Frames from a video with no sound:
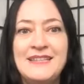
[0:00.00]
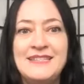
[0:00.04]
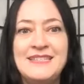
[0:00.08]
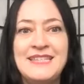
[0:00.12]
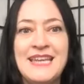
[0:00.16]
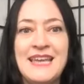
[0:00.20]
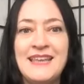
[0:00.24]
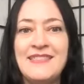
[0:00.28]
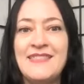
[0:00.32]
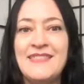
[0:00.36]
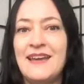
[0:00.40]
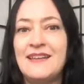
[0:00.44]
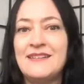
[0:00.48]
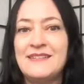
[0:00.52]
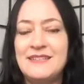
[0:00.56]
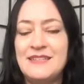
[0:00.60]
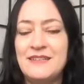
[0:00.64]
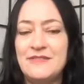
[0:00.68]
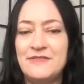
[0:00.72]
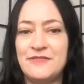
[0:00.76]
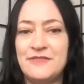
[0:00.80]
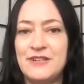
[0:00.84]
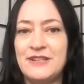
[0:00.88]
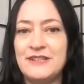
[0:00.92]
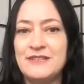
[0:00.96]
Take that
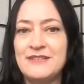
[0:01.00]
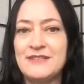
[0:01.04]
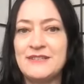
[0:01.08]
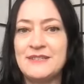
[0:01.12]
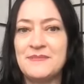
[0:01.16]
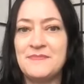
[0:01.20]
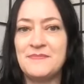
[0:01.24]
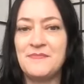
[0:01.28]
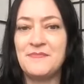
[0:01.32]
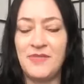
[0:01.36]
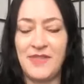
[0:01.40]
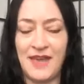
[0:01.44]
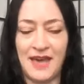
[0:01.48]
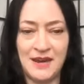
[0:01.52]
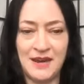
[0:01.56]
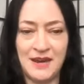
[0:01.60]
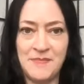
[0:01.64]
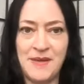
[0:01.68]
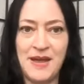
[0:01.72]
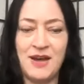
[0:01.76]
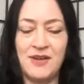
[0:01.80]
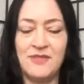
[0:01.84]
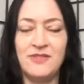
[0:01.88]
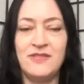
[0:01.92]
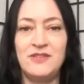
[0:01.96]
difference, that
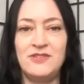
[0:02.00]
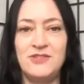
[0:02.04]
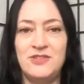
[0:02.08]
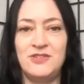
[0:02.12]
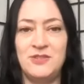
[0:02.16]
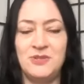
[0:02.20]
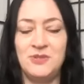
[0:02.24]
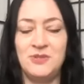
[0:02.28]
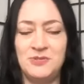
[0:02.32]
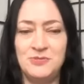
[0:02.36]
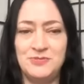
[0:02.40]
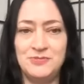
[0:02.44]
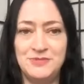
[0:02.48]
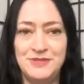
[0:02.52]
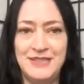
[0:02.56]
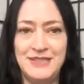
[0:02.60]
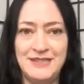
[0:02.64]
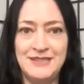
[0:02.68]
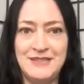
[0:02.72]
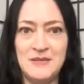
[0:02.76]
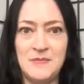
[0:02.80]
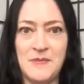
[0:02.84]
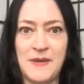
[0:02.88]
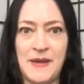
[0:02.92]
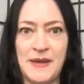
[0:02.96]
amount that you
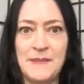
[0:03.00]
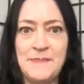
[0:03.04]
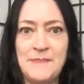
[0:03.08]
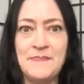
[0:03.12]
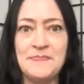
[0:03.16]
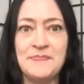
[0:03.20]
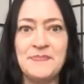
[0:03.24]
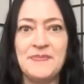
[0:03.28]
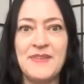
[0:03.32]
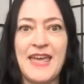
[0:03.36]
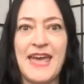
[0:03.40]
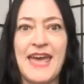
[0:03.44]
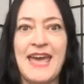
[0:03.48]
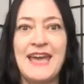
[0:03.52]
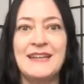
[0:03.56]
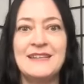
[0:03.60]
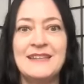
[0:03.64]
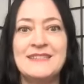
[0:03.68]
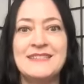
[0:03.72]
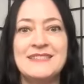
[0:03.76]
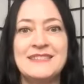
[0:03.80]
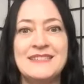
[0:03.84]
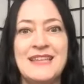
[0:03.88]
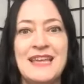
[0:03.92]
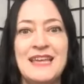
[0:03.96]
need to pay,
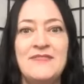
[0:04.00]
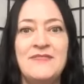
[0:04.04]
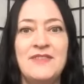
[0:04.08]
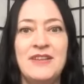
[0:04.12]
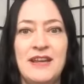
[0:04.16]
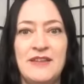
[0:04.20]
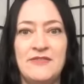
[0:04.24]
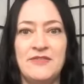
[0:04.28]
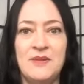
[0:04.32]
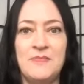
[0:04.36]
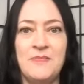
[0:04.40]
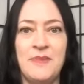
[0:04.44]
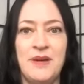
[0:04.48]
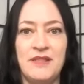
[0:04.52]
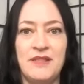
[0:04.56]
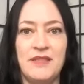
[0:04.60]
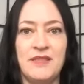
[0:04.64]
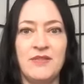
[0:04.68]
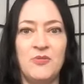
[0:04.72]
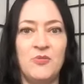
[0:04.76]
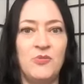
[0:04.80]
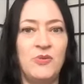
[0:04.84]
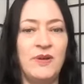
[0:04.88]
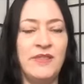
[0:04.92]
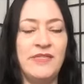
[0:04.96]
and save it every
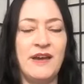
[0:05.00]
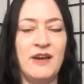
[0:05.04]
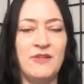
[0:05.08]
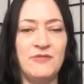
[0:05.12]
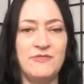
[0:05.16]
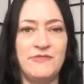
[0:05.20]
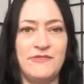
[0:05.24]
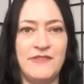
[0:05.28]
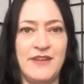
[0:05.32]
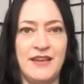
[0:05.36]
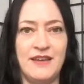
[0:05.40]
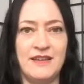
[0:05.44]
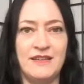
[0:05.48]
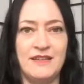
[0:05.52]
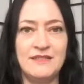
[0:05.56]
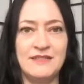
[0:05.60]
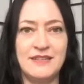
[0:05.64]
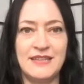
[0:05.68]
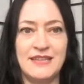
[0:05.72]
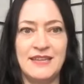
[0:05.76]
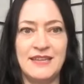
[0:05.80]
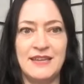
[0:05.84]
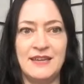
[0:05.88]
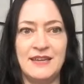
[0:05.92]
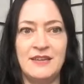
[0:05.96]
month without fail
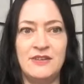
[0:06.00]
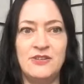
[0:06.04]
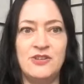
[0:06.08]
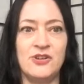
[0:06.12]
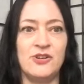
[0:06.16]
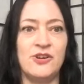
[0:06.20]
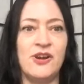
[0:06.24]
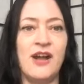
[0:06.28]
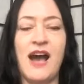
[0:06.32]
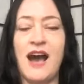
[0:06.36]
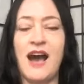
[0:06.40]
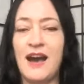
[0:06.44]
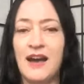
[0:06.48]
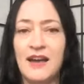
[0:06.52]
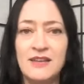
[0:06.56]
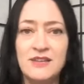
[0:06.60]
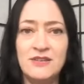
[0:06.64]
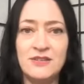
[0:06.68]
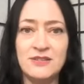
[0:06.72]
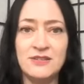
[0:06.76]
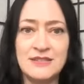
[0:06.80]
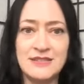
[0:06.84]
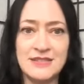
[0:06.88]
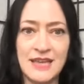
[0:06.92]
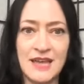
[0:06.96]
in your high
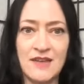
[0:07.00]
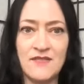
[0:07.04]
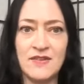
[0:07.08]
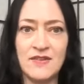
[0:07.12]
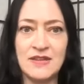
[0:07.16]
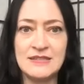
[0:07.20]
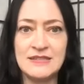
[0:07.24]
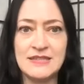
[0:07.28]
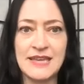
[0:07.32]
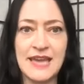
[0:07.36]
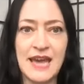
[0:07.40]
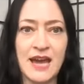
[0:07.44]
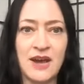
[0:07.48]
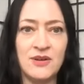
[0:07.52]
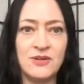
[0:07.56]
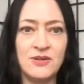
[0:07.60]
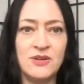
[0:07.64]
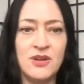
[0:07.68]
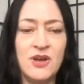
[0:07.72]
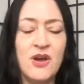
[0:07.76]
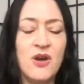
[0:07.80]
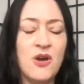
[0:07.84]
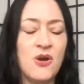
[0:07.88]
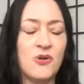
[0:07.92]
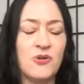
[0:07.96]
yield savings account
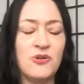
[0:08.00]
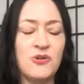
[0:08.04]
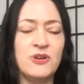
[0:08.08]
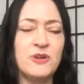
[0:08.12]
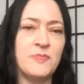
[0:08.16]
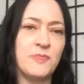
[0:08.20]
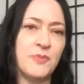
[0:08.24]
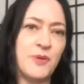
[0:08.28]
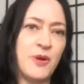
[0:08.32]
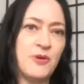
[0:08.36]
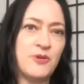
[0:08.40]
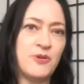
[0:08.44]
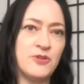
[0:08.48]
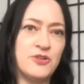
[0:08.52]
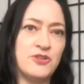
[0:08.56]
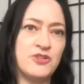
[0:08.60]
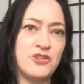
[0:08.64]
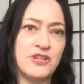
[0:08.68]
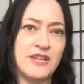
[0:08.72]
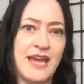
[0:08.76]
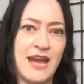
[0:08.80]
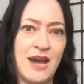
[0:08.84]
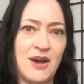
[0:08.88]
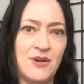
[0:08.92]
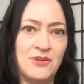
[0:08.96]
or in a brokerage
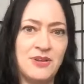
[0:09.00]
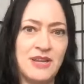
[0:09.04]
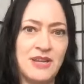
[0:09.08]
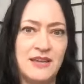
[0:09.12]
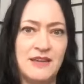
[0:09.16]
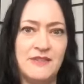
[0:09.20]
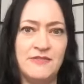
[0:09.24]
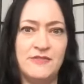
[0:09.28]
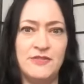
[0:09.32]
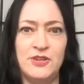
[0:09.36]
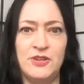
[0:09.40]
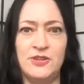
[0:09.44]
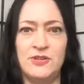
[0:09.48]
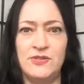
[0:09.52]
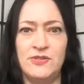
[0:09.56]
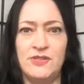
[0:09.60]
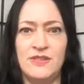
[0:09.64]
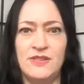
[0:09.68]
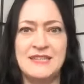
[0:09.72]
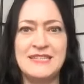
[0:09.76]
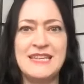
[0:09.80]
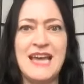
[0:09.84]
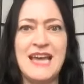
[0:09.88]
account if the